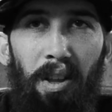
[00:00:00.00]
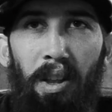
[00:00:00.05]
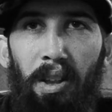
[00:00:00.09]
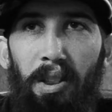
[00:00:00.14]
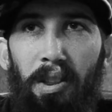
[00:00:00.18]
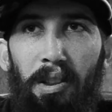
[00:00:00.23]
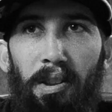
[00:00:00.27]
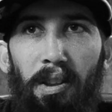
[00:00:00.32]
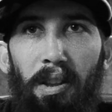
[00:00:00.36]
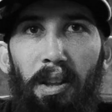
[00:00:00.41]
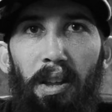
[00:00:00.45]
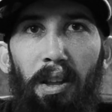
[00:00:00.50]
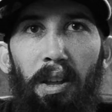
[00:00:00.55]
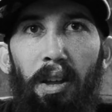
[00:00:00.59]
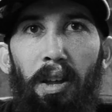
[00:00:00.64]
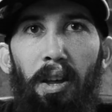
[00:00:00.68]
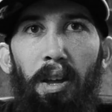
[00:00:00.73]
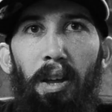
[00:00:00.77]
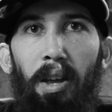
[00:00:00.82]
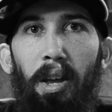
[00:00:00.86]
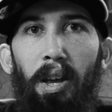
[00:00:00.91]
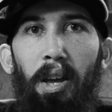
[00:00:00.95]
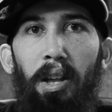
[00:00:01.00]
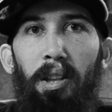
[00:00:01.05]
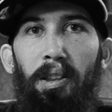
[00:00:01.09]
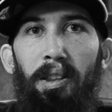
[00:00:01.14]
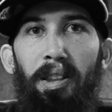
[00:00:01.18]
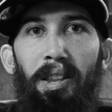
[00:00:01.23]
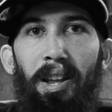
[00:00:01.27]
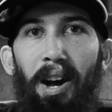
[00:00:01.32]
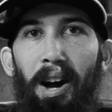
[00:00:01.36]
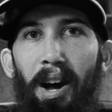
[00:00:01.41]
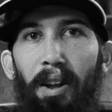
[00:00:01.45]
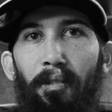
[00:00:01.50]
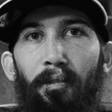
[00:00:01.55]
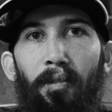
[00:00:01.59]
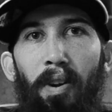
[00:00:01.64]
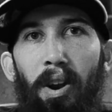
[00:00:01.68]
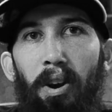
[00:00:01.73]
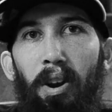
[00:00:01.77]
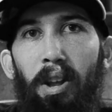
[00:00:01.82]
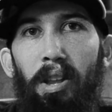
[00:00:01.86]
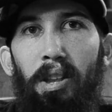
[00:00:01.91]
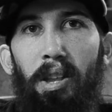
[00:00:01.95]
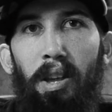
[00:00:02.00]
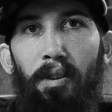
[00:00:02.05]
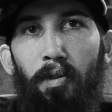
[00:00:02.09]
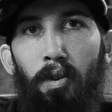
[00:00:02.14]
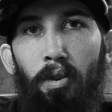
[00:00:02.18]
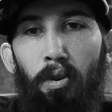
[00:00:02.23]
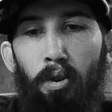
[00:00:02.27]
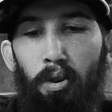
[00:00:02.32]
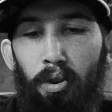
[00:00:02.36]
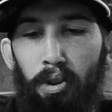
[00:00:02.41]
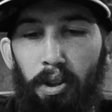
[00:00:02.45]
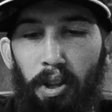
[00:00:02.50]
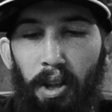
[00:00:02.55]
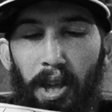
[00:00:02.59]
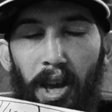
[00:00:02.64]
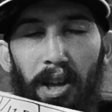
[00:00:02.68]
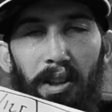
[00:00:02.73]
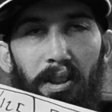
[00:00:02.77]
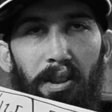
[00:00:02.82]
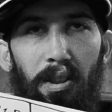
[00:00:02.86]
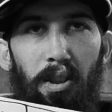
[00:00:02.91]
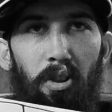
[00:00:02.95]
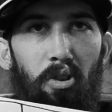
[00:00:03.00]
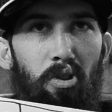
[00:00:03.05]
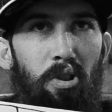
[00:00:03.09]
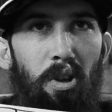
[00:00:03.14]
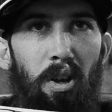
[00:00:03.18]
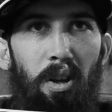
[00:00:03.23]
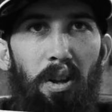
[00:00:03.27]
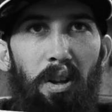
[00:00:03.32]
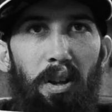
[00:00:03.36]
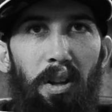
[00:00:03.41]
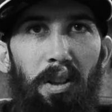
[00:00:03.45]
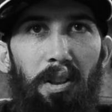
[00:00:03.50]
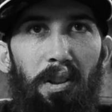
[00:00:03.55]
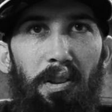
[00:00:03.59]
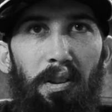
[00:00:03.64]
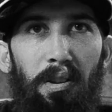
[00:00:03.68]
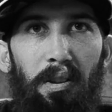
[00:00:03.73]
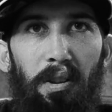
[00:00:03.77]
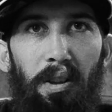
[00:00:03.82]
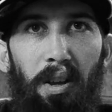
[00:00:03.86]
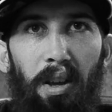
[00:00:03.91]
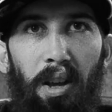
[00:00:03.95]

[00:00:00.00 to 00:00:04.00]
It's not very difficult to guess this shit. It's